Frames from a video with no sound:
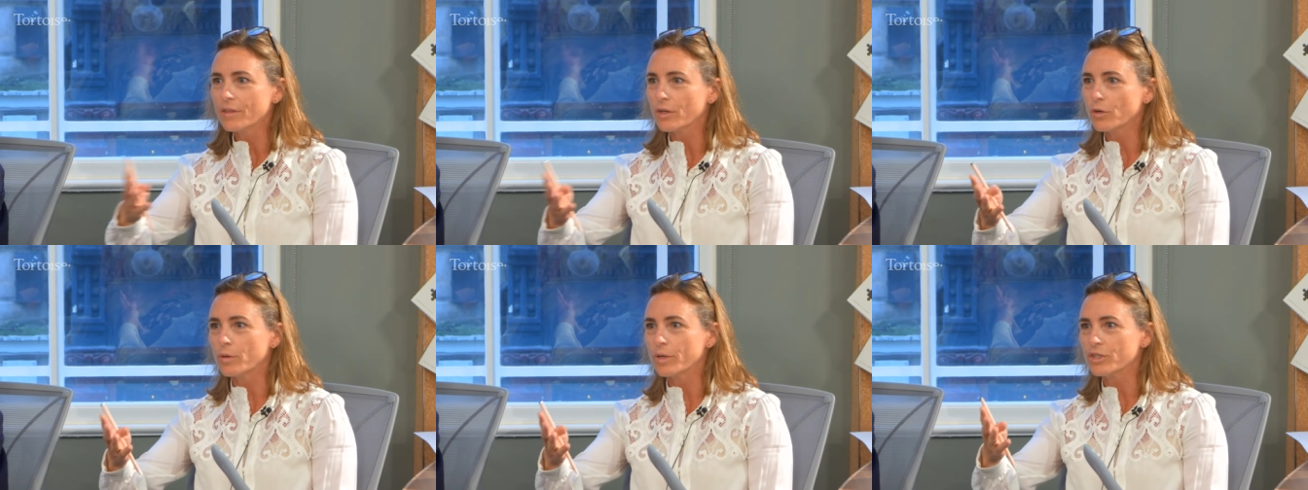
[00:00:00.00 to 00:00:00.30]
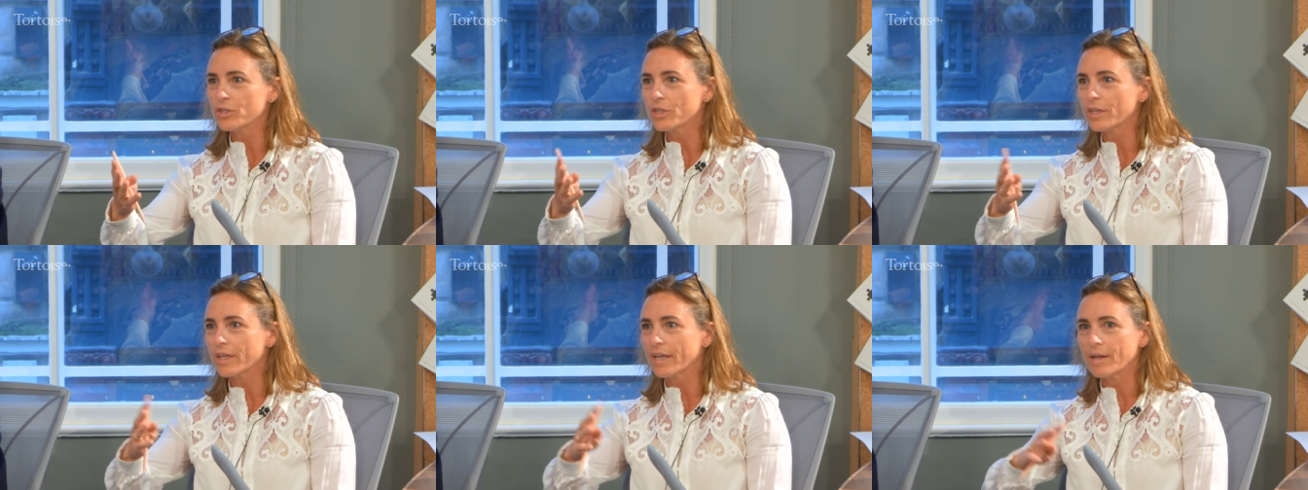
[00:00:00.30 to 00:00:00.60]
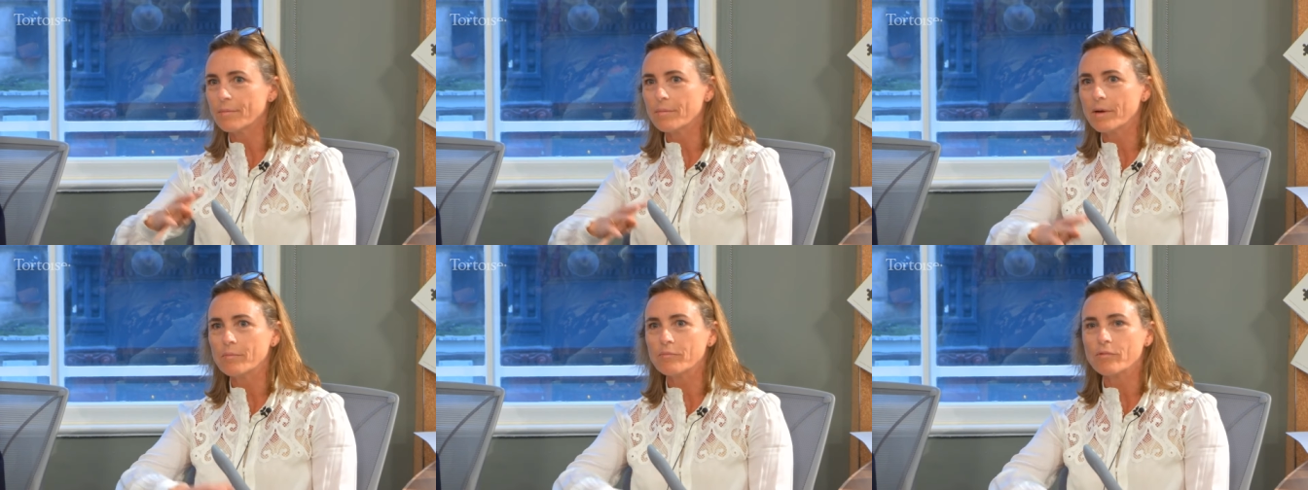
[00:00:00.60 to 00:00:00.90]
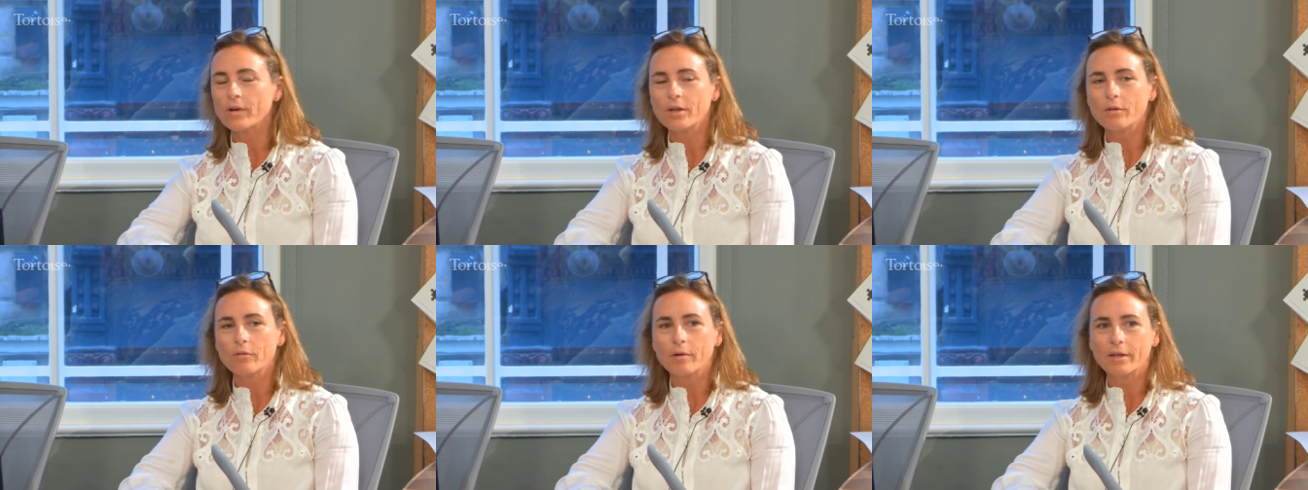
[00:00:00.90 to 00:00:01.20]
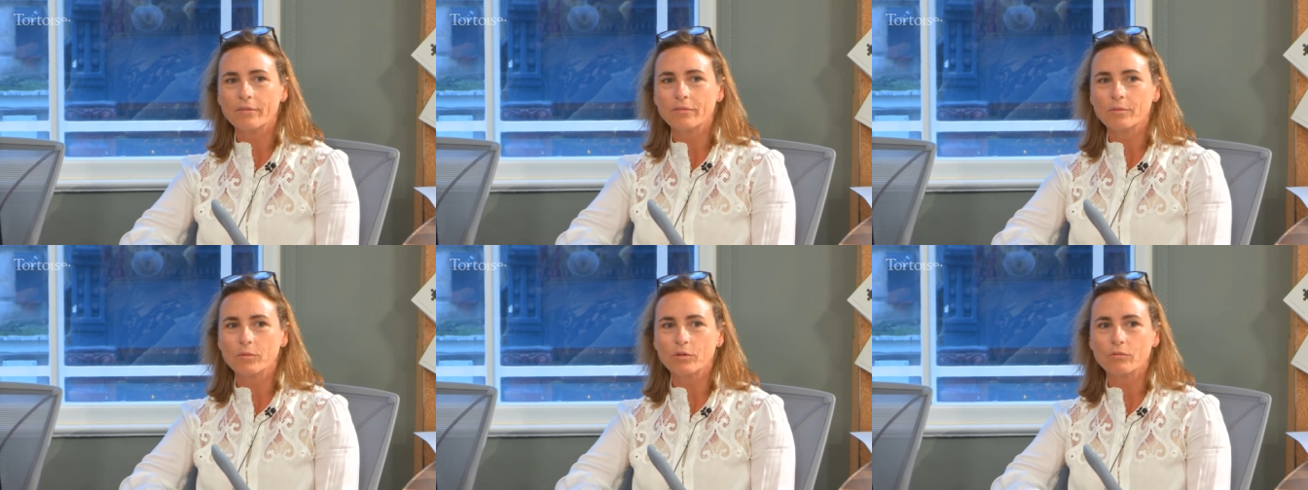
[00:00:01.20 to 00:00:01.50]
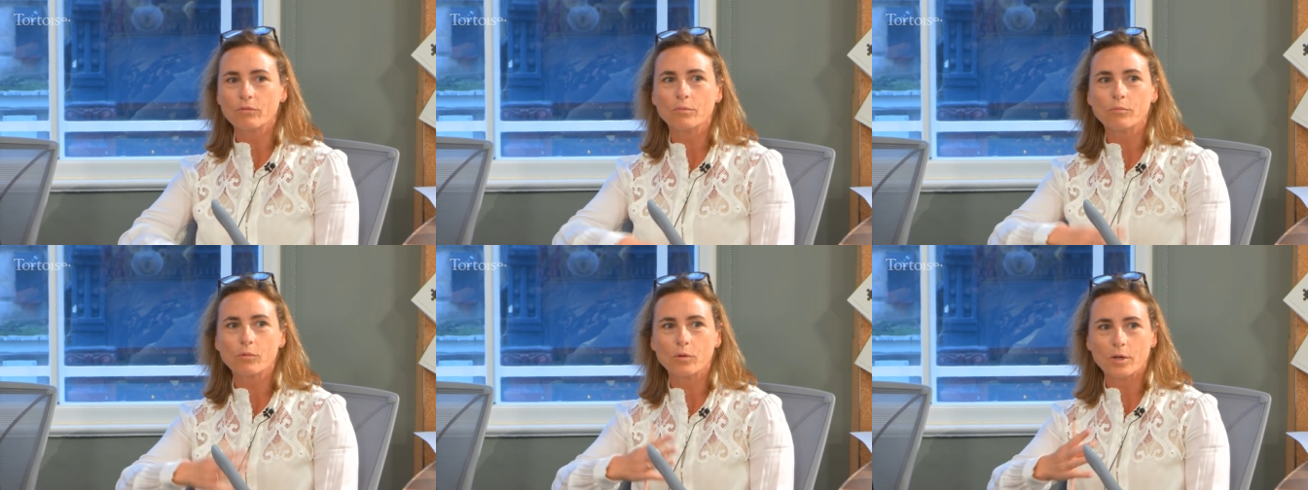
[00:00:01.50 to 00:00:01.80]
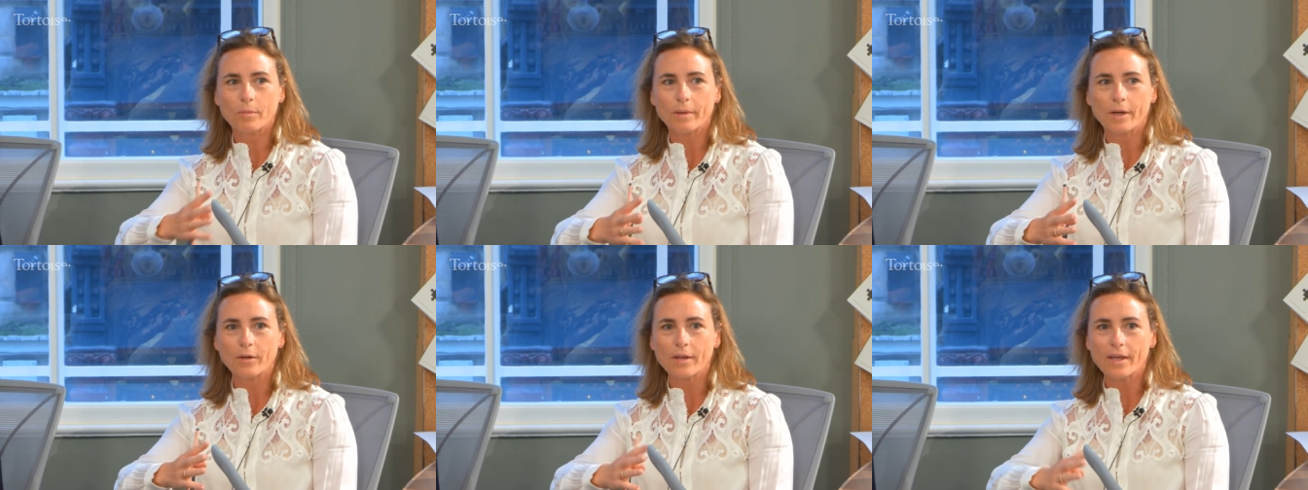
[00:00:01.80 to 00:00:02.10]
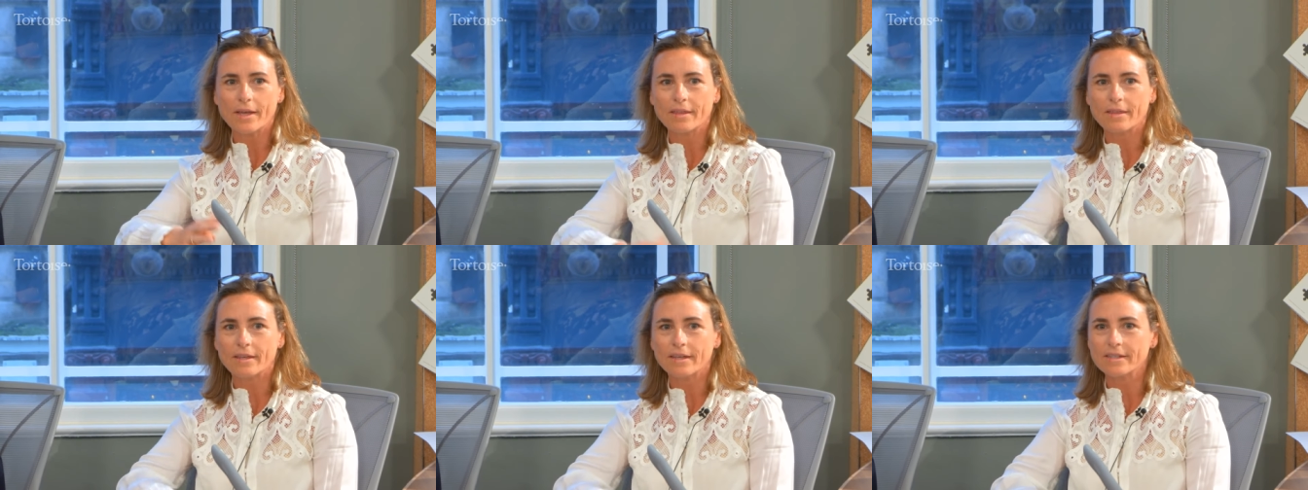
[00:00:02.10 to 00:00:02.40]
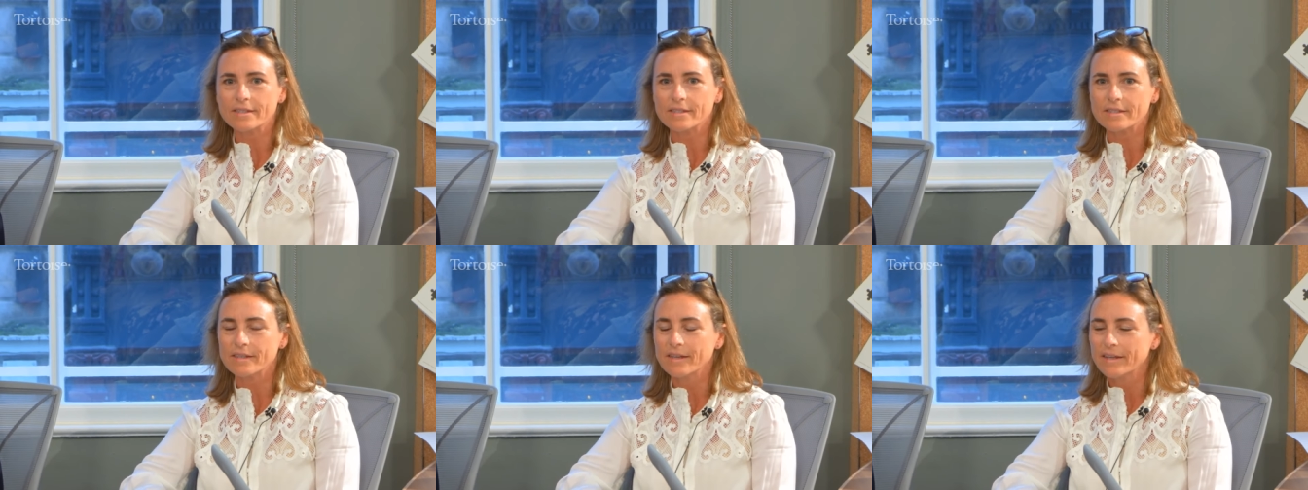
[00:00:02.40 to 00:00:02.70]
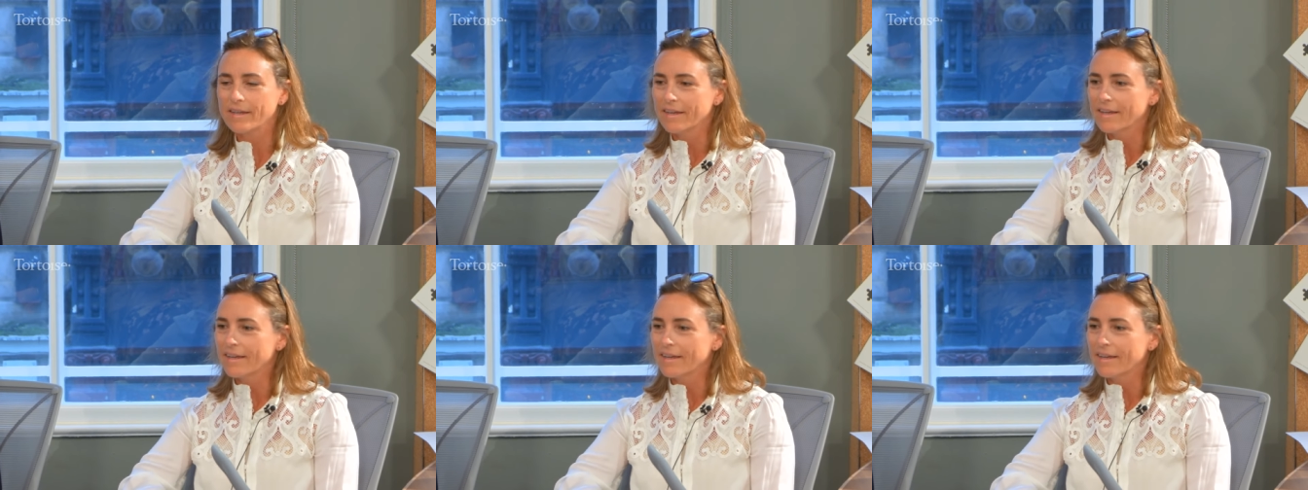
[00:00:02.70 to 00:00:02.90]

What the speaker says: the question came up right away from the room, what about ethics?